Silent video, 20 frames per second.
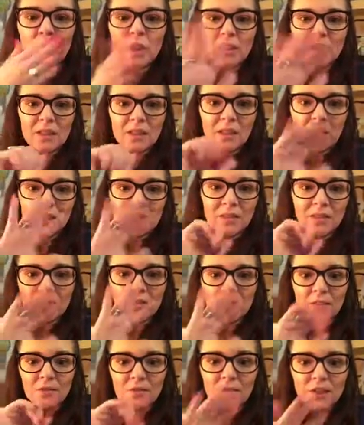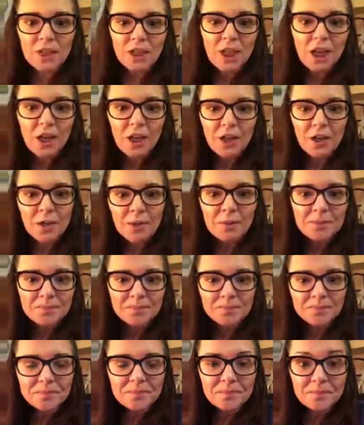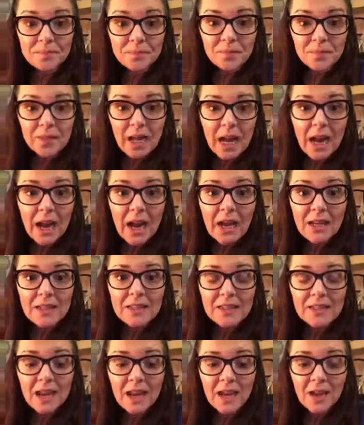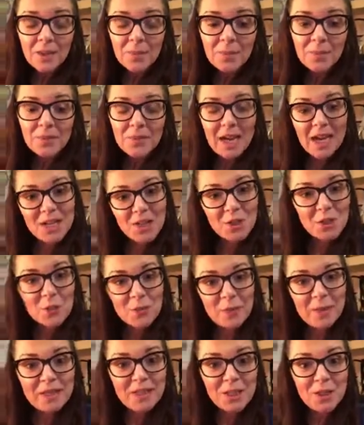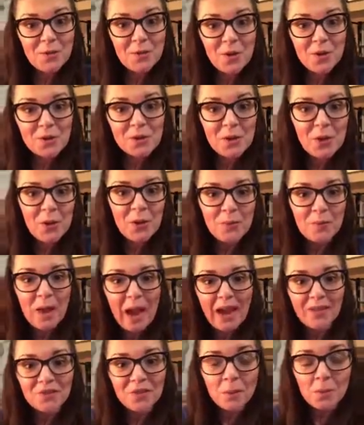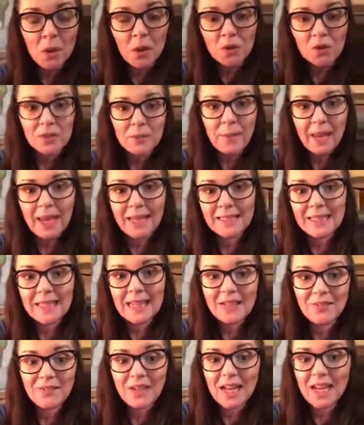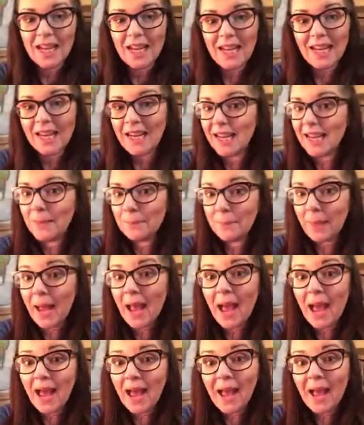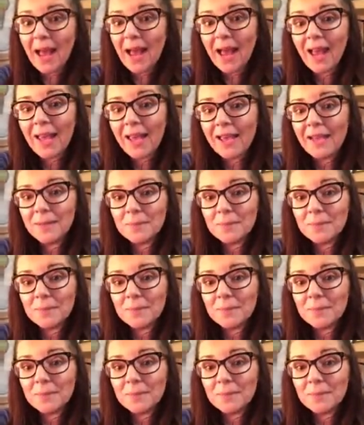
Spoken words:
Lots of love to you. And I shall speak to you all soon. Have the most amazing evening. Bye.